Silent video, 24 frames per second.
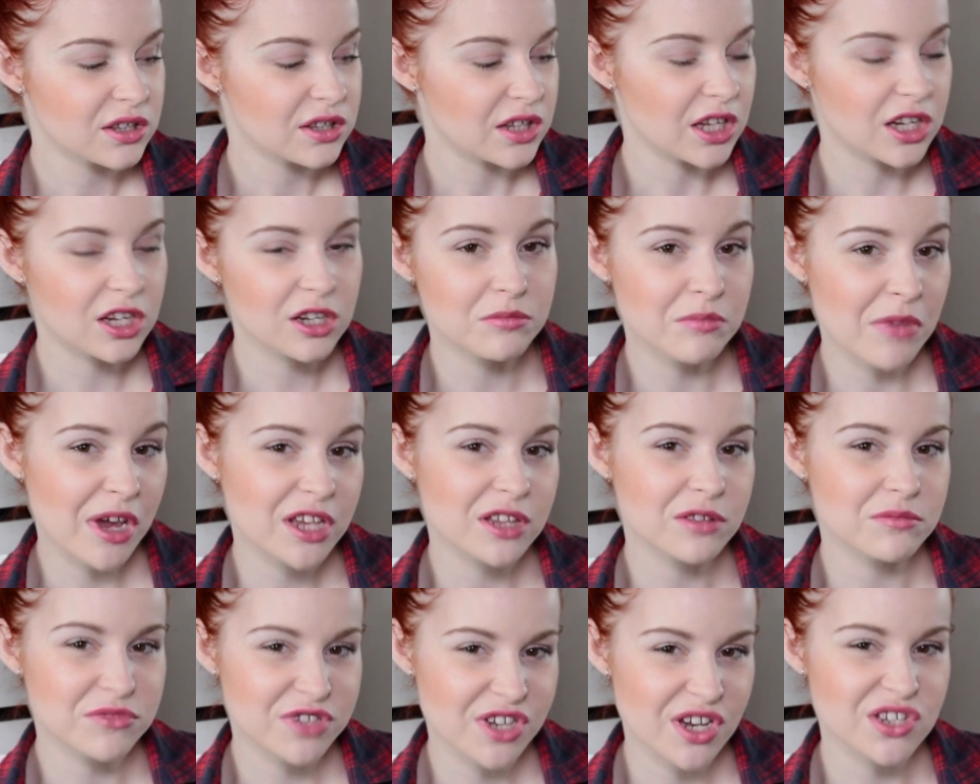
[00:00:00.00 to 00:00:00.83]
They could
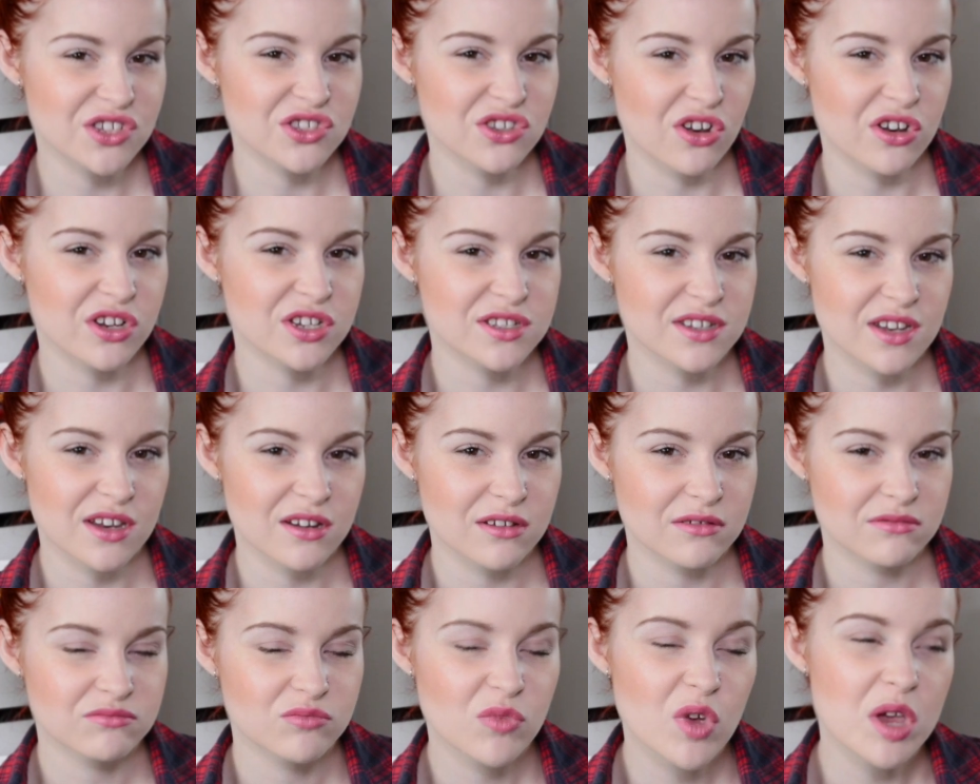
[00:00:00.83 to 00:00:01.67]
make them taste
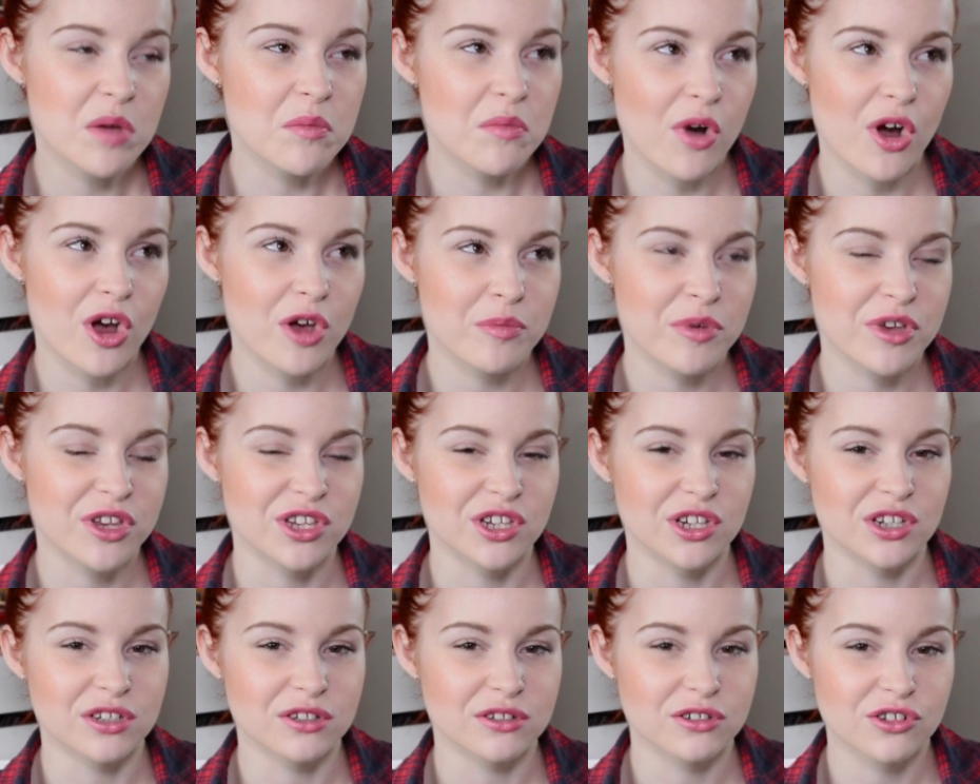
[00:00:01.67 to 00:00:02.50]
nicer, in my
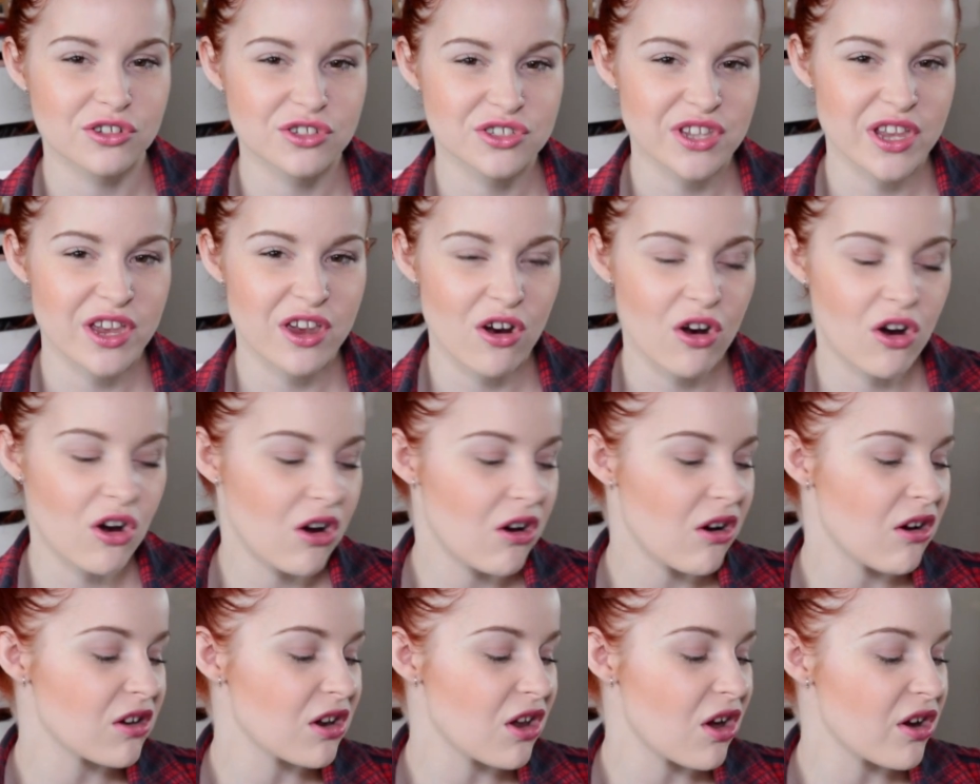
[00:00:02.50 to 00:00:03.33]
opinion, because they
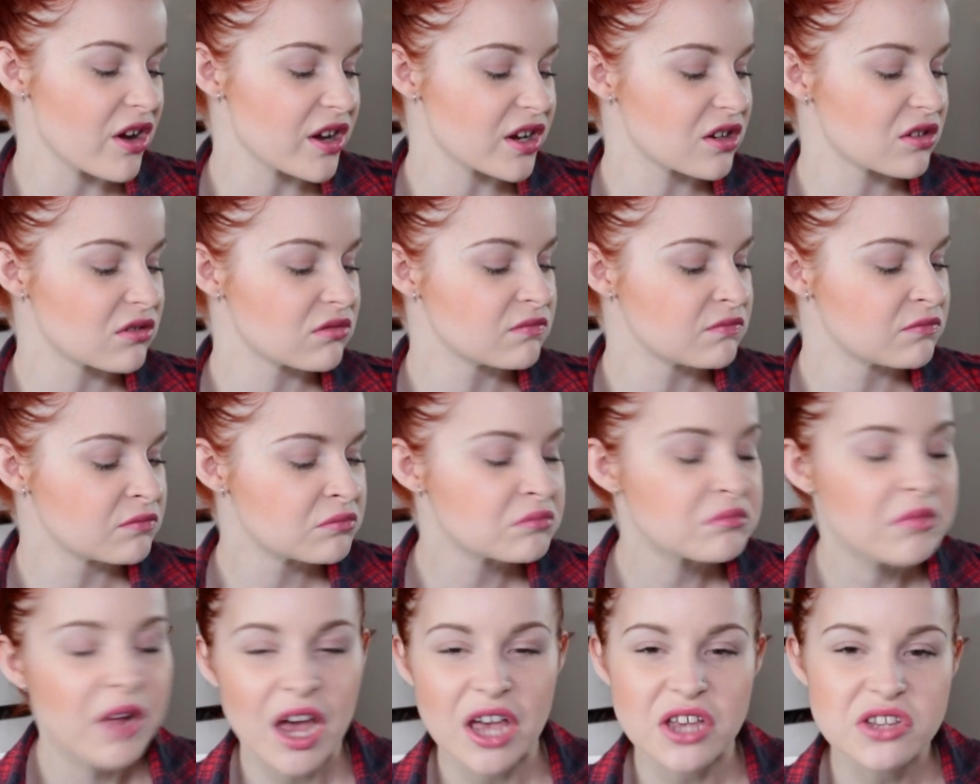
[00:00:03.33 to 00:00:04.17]
are like
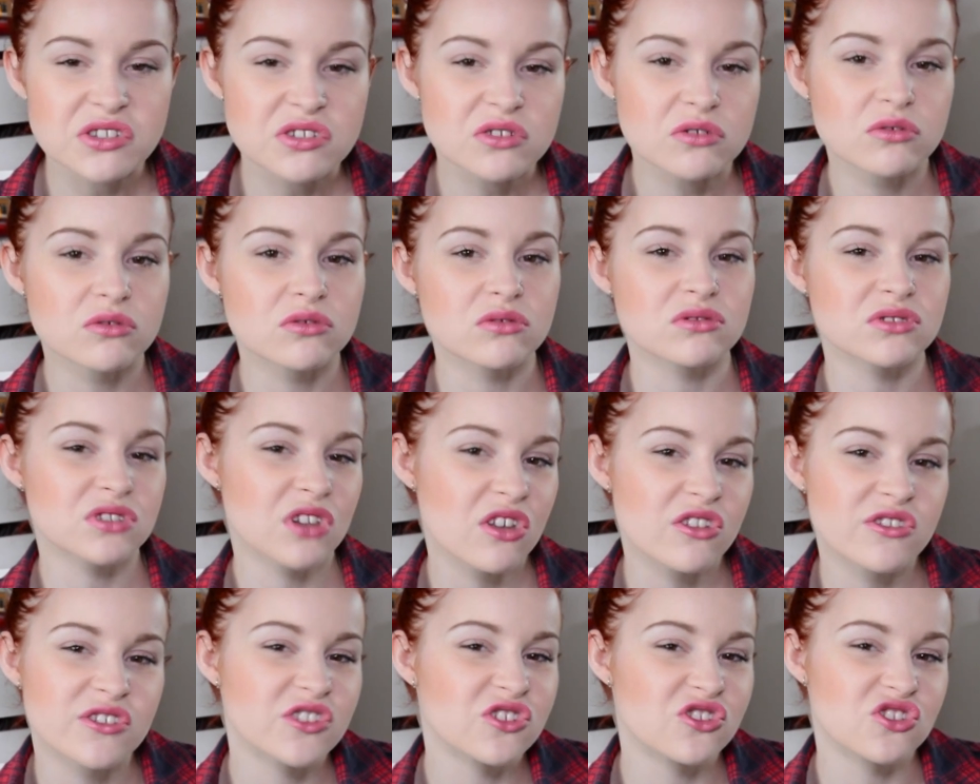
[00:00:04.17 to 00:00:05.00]
pastilles,
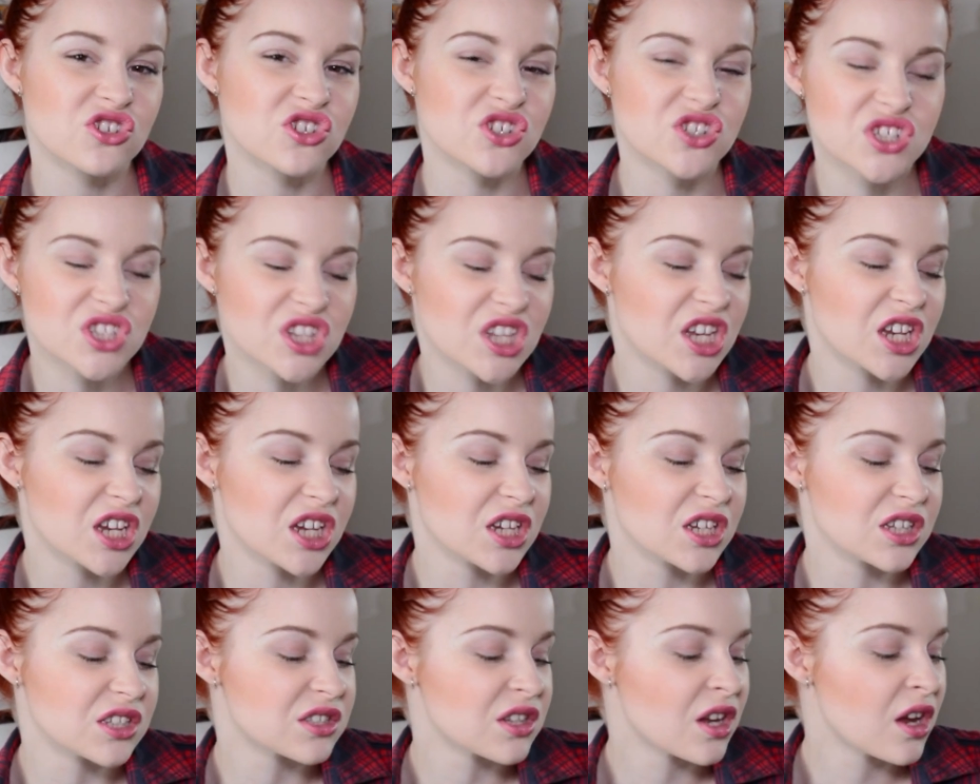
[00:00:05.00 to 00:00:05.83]
lozenges,
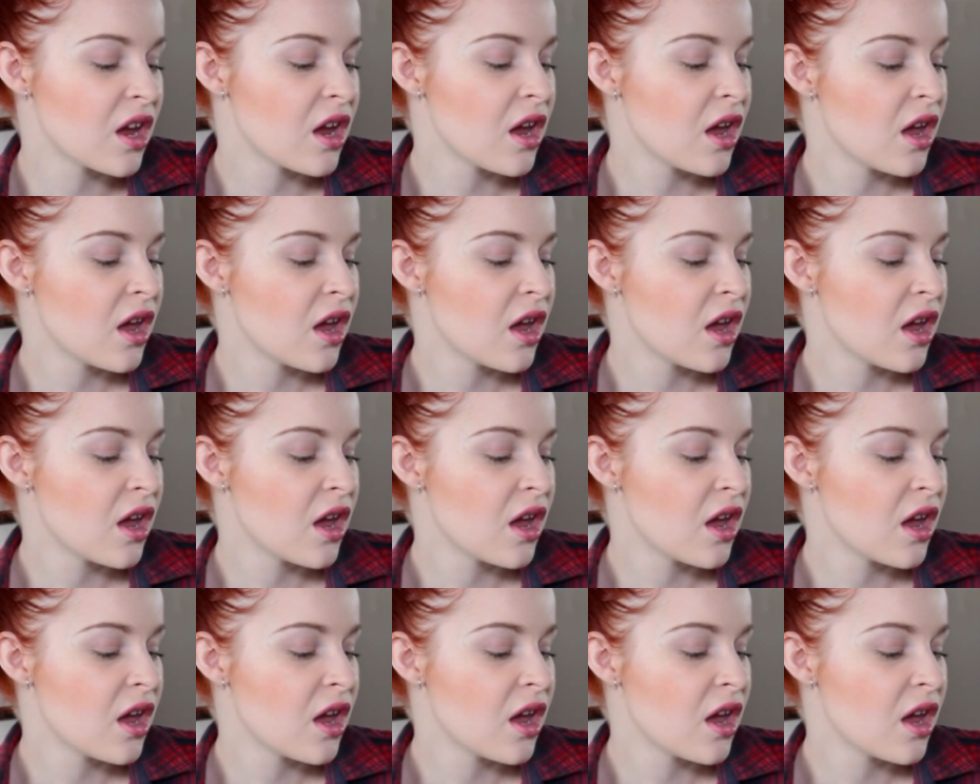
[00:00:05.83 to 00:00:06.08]
things.